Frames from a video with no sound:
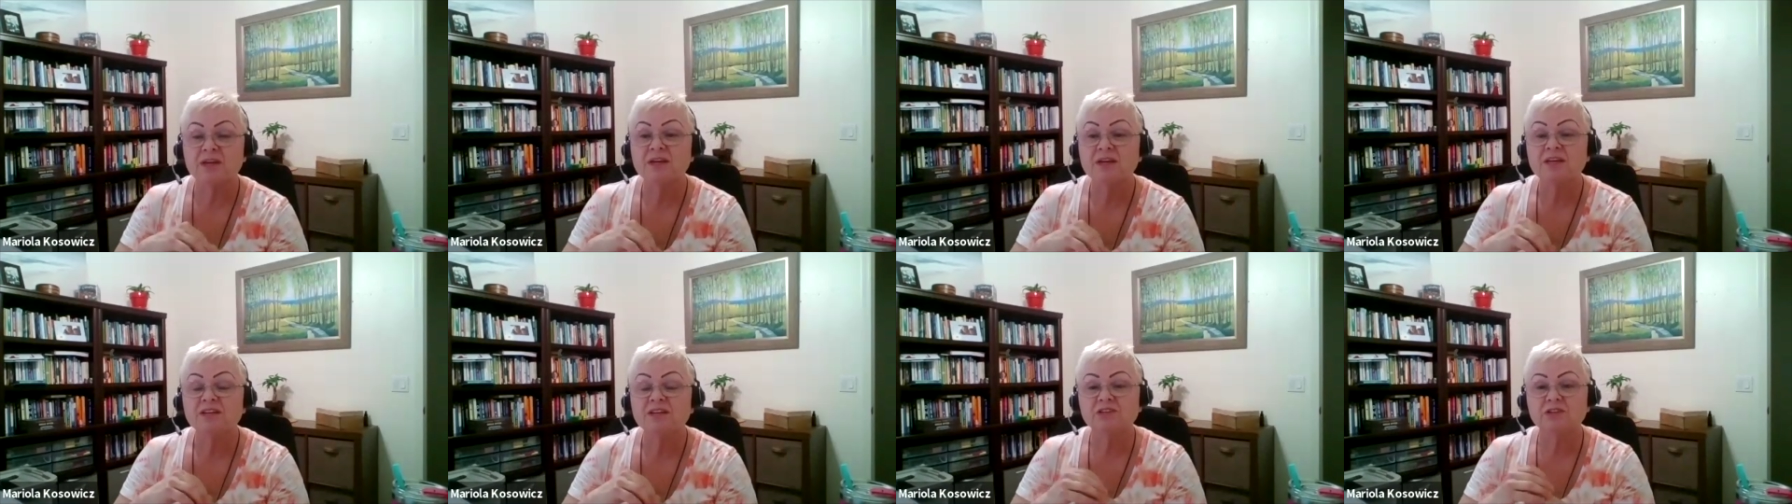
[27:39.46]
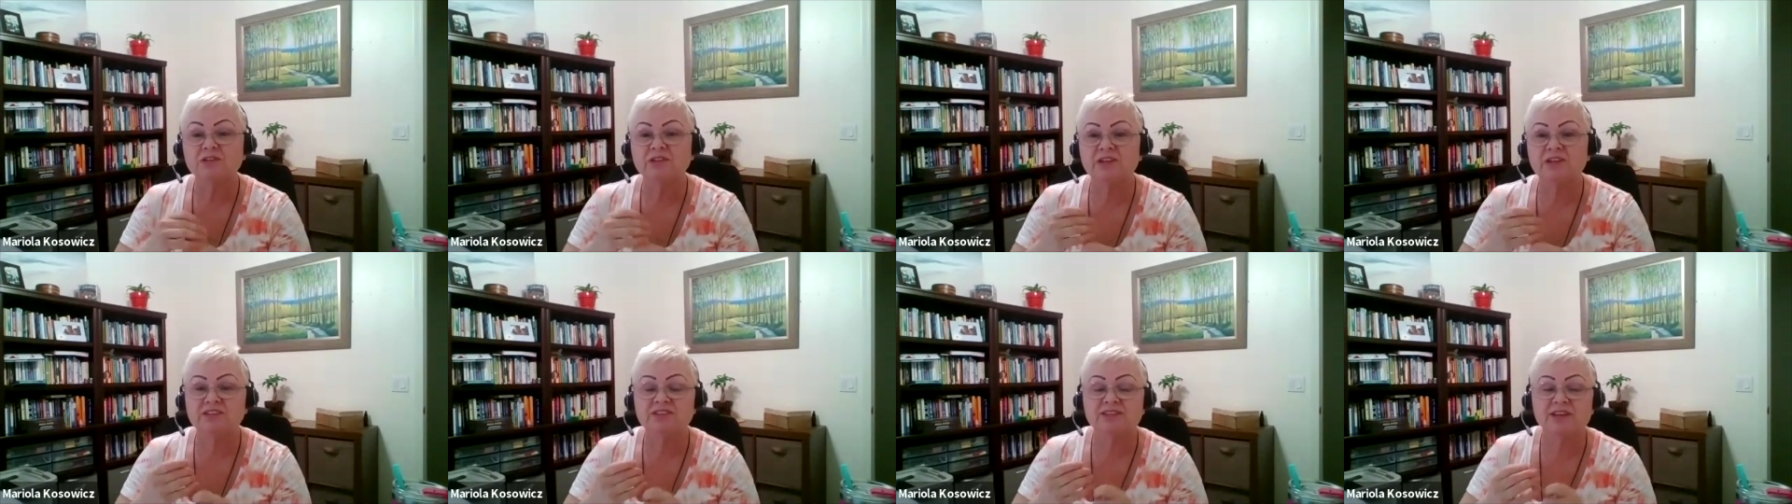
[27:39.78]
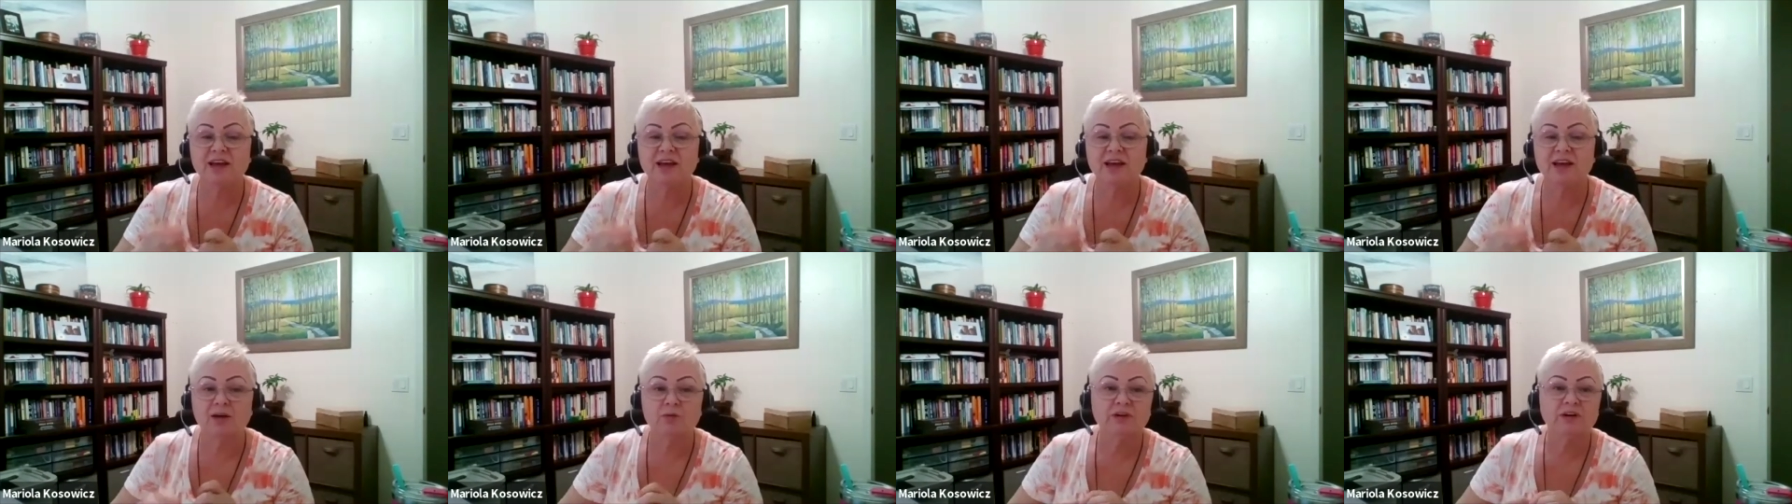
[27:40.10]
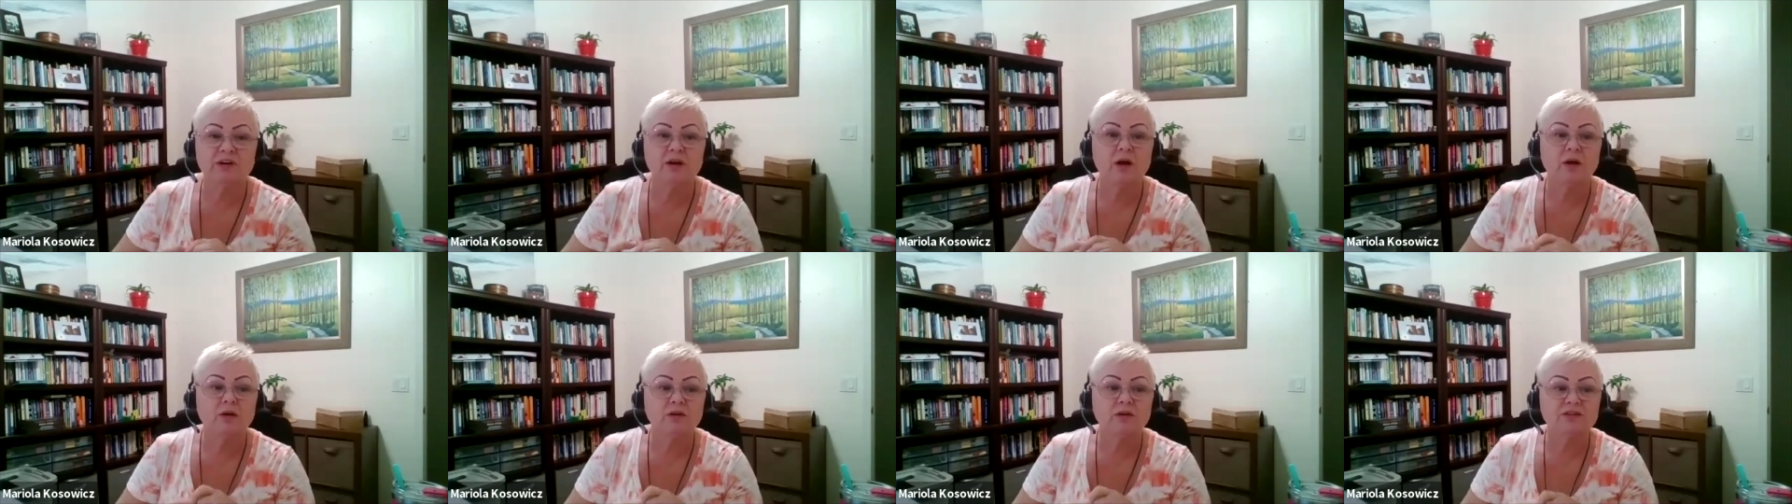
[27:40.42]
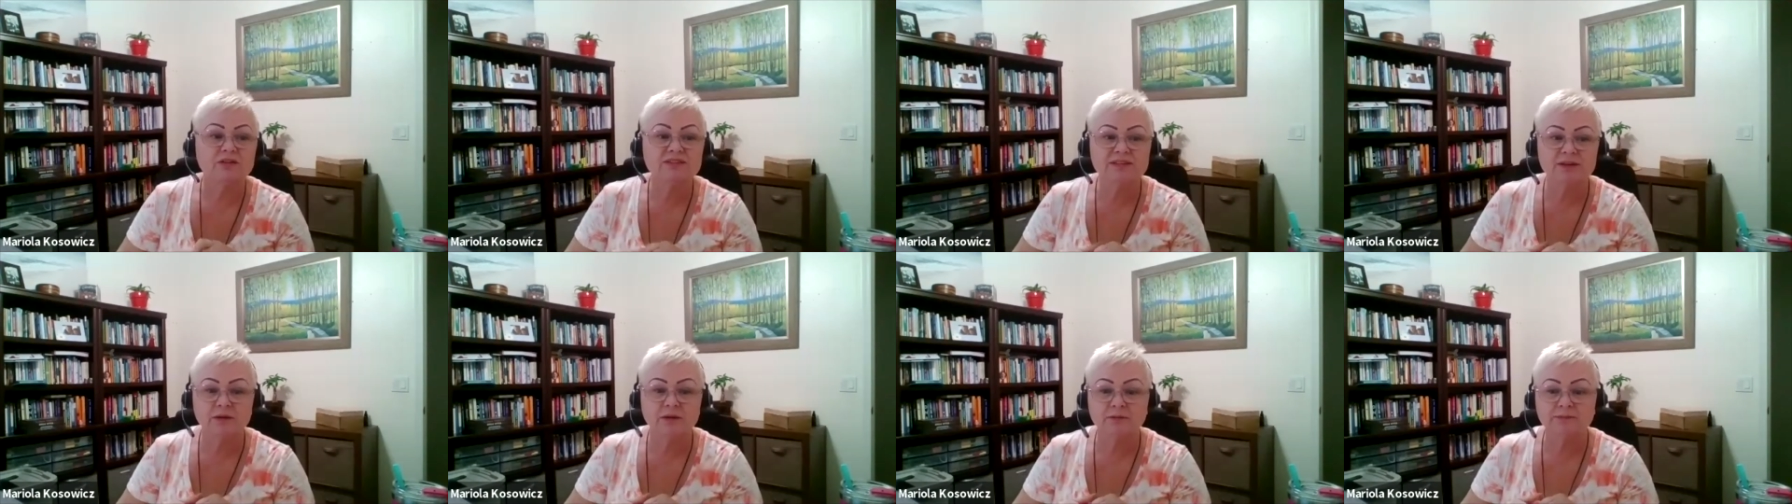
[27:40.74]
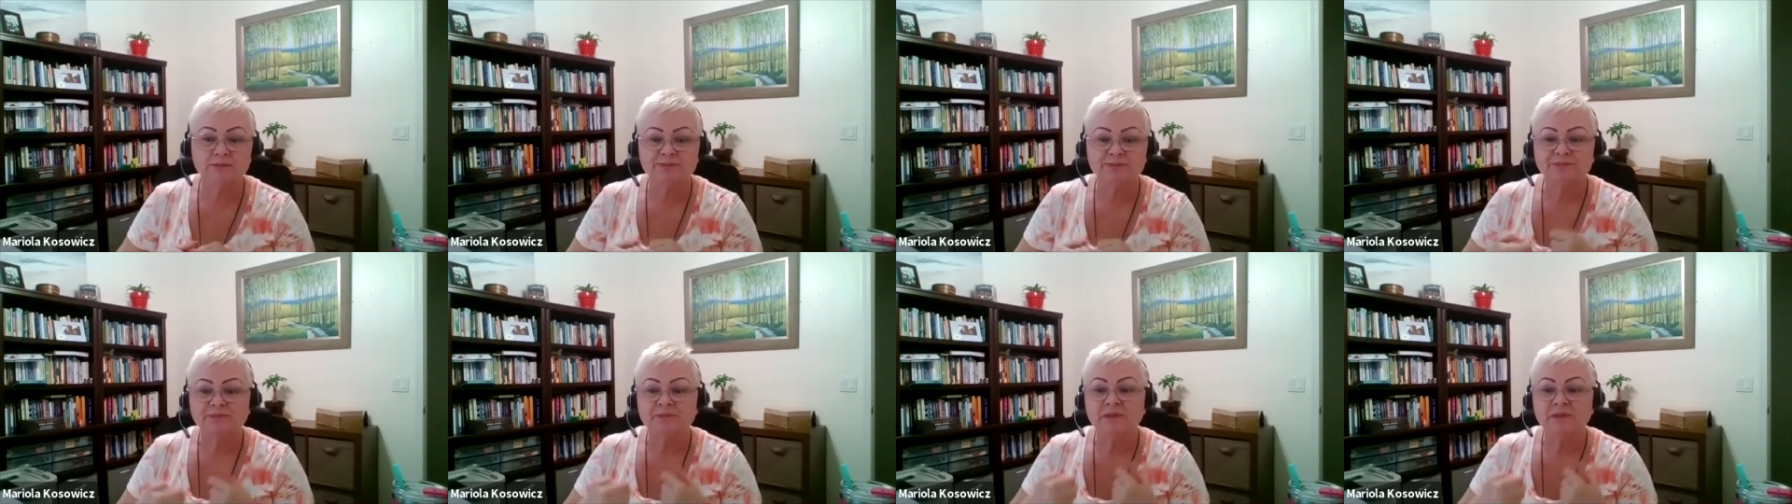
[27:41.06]
So that's our also
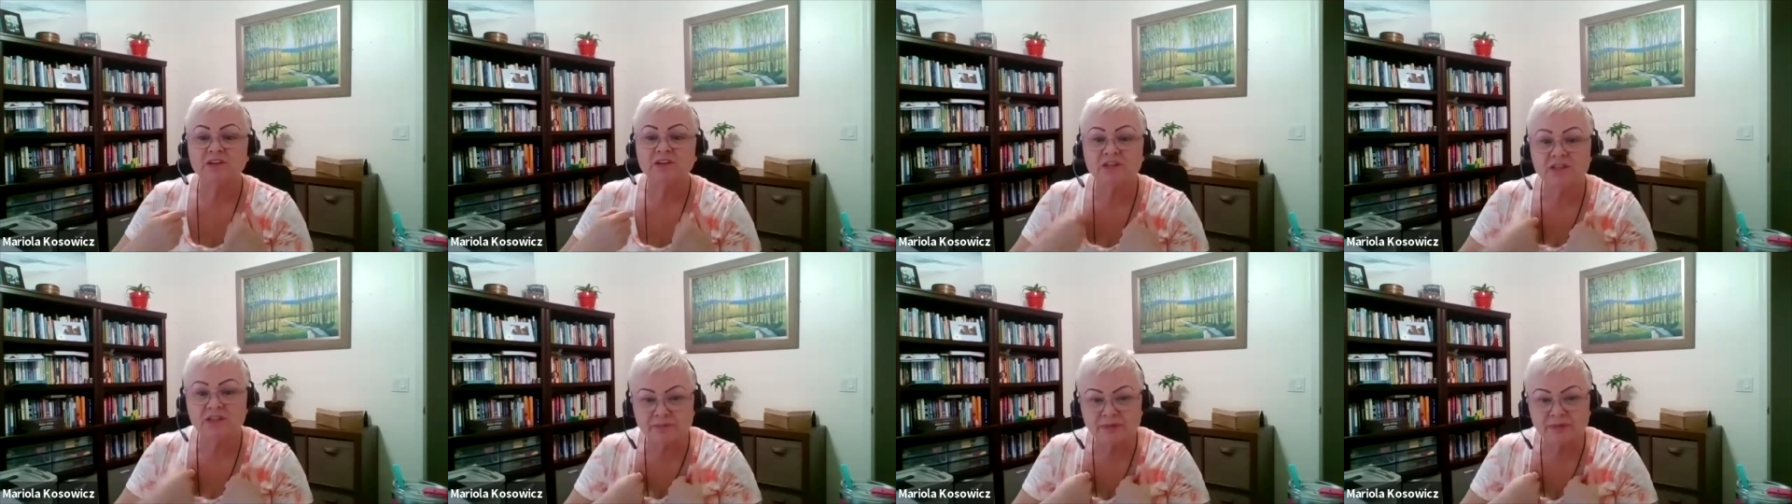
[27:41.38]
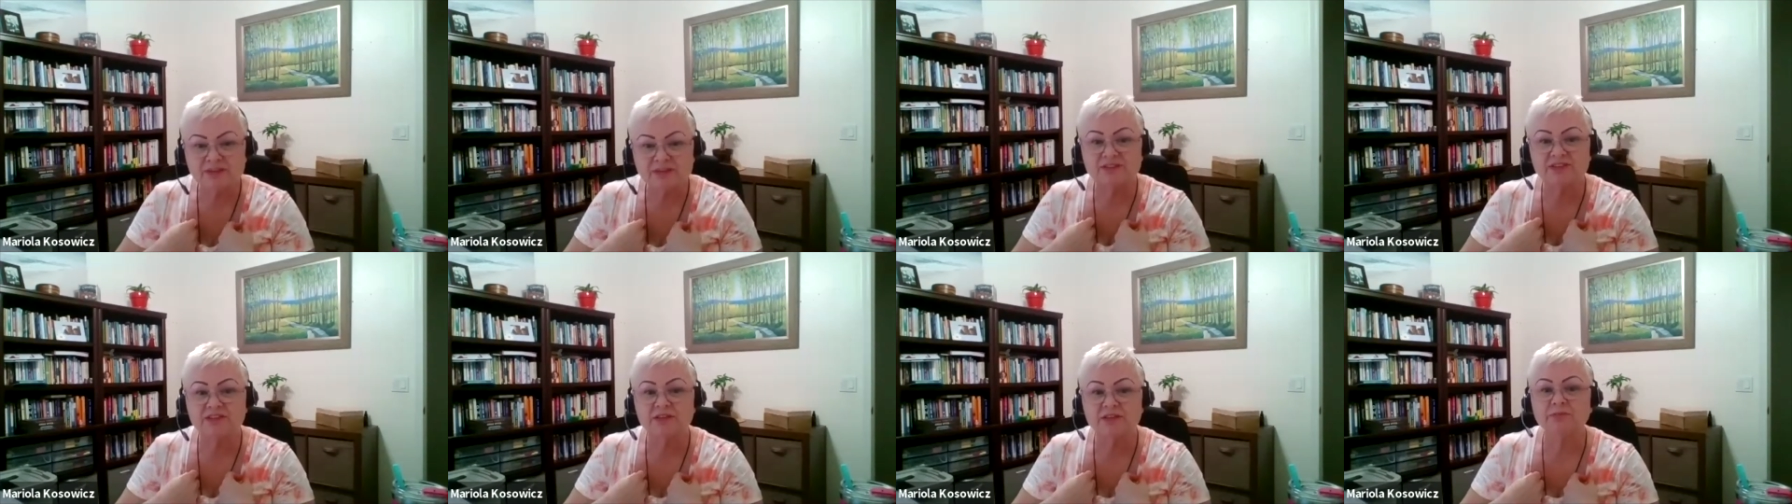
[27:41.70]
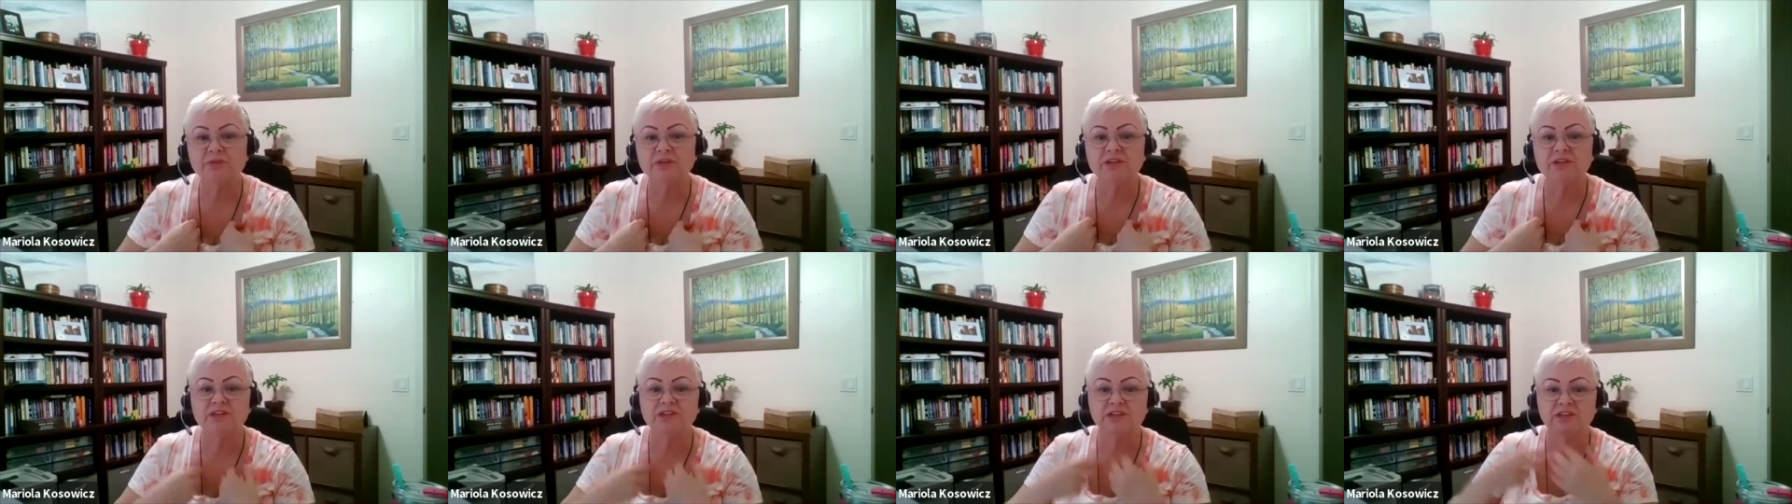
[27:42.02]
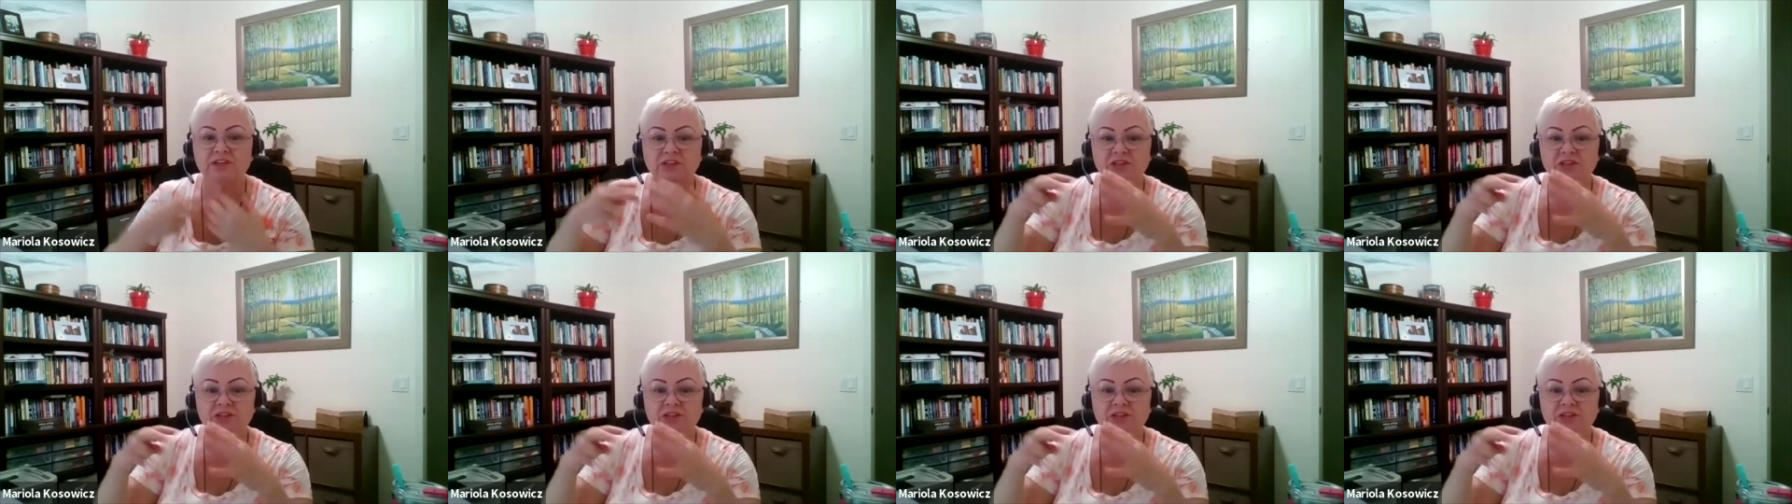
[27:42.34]
responsibility,